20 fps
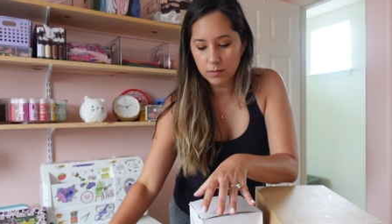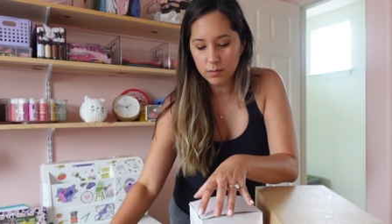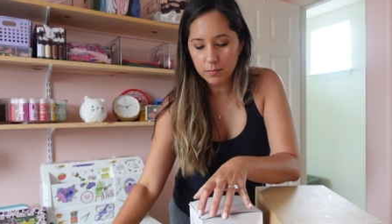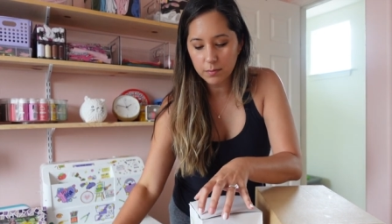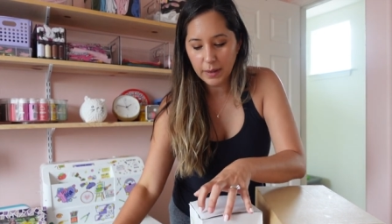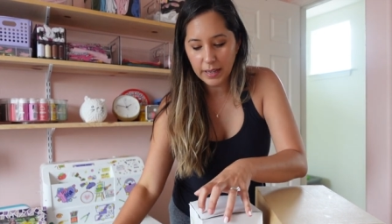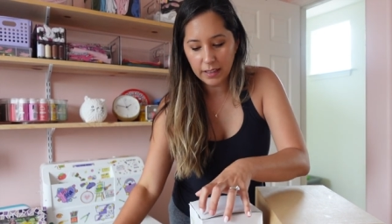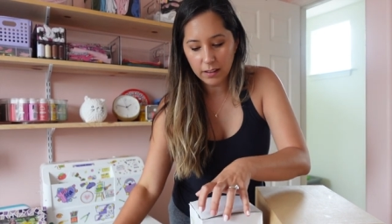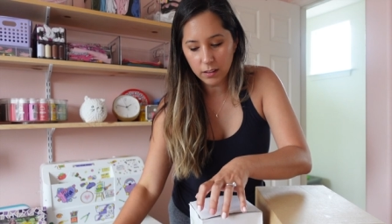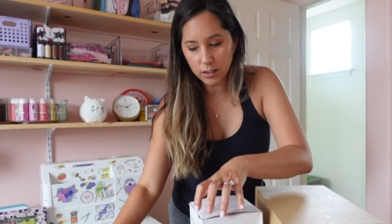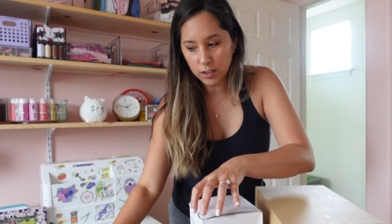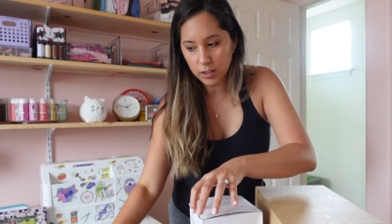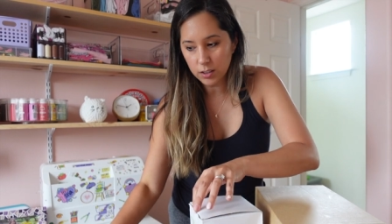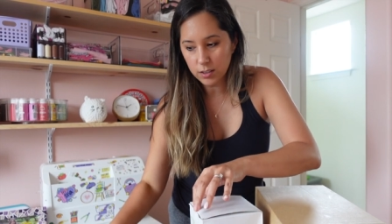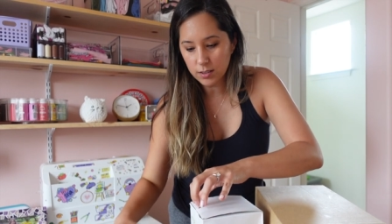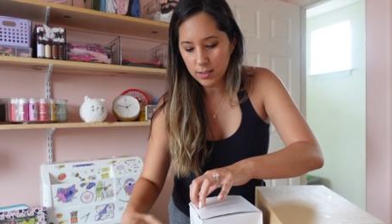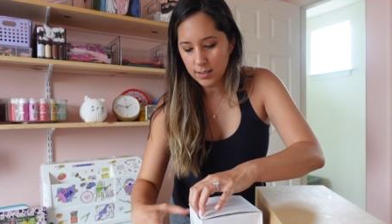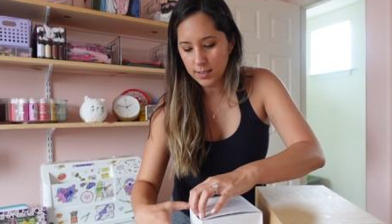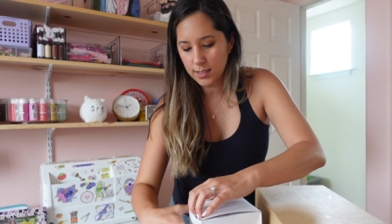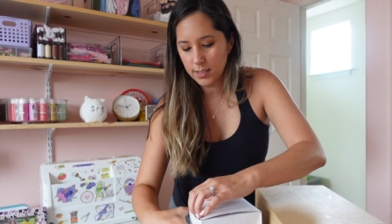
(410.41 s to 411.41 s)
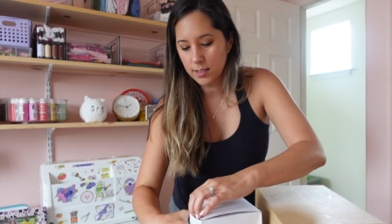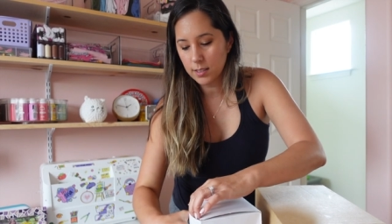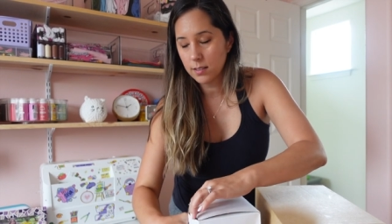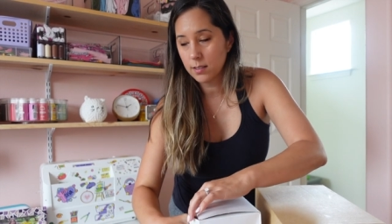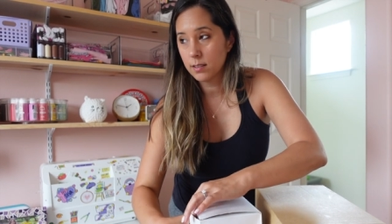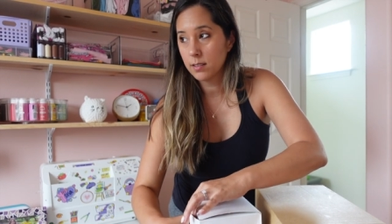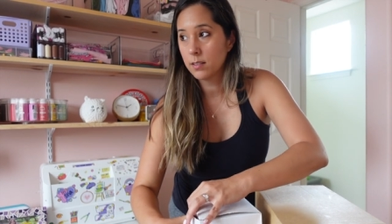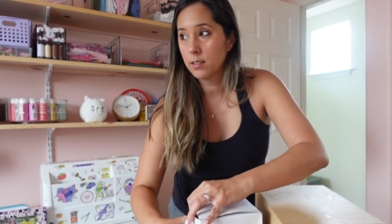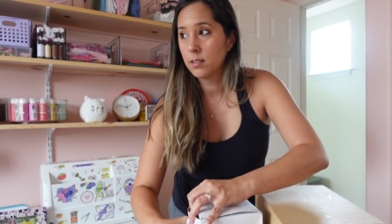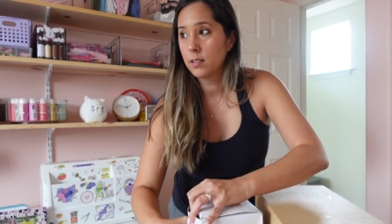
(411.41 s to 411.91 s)
mailers
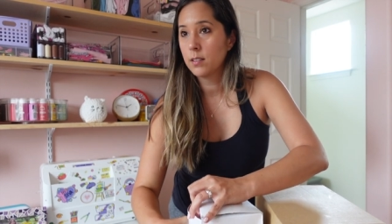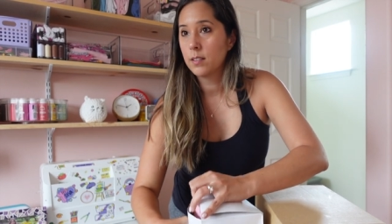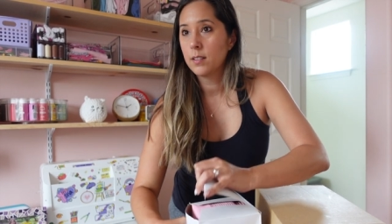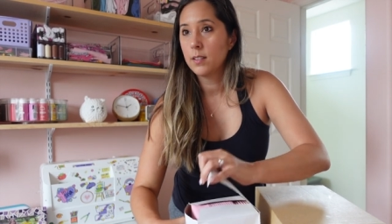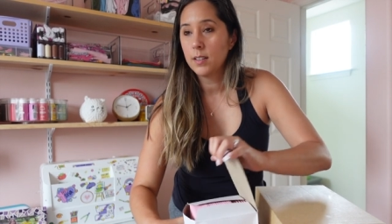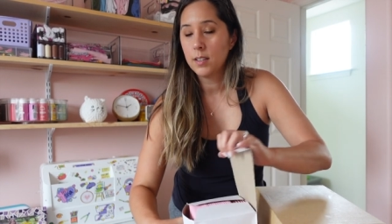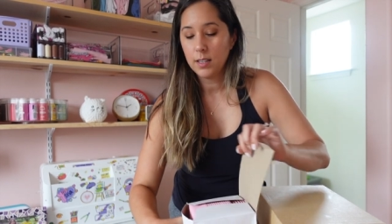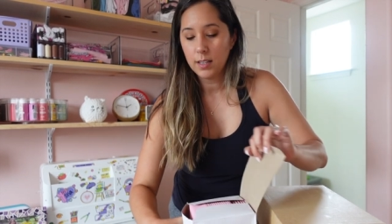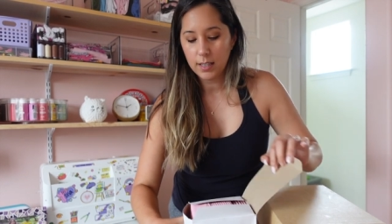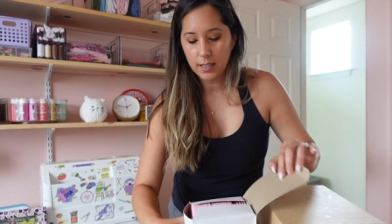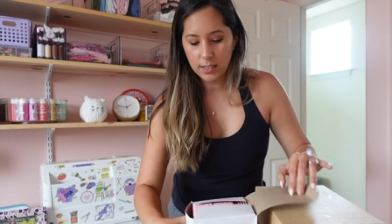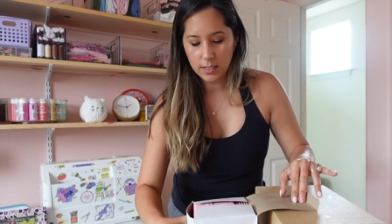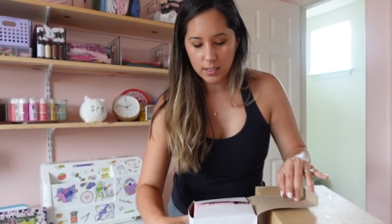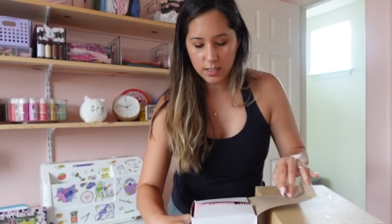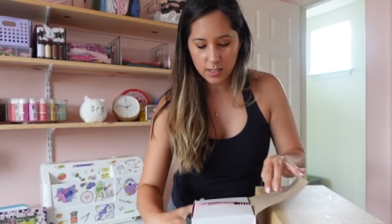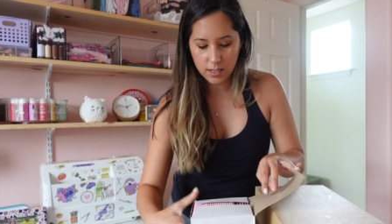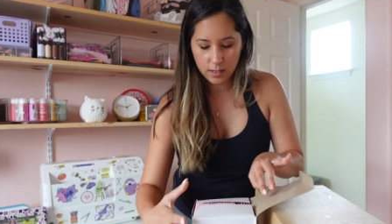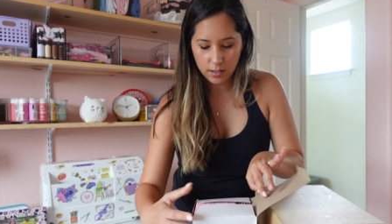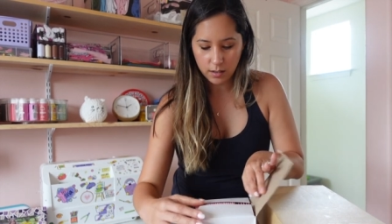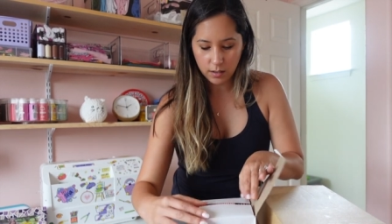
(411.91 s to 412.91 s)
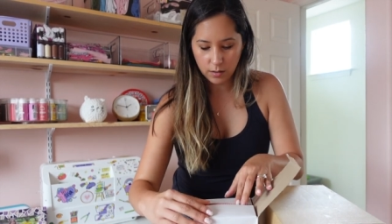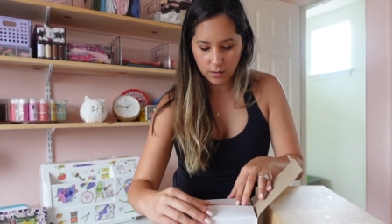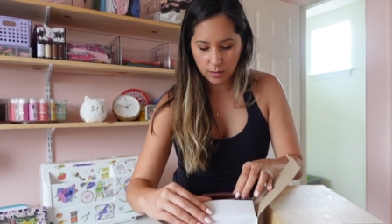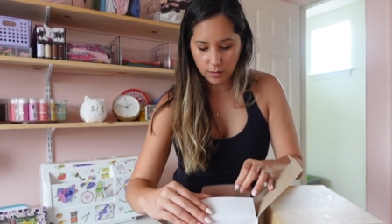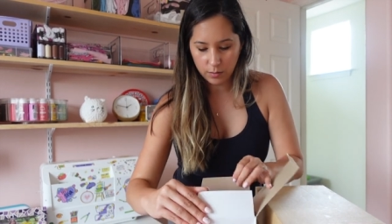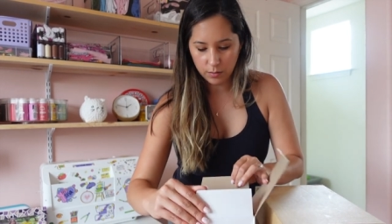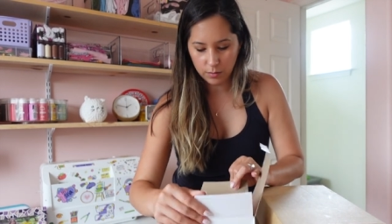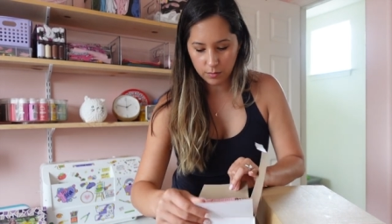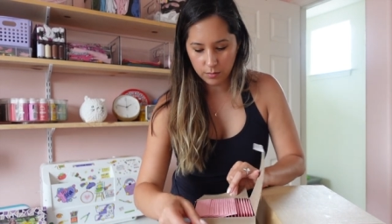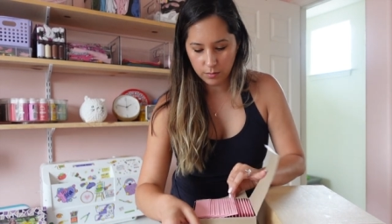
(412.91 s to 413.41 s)
and
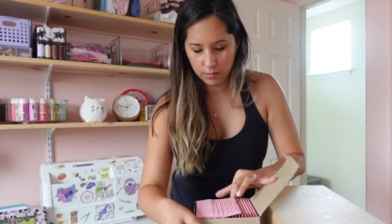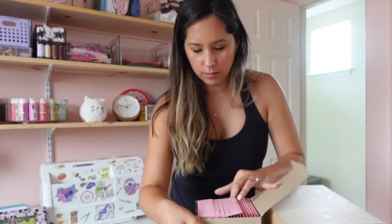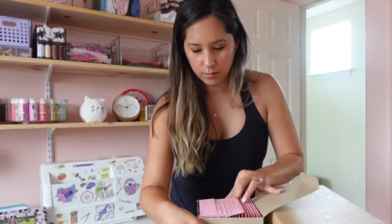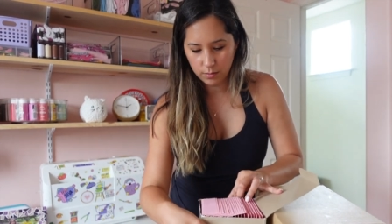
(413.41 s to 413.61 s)
so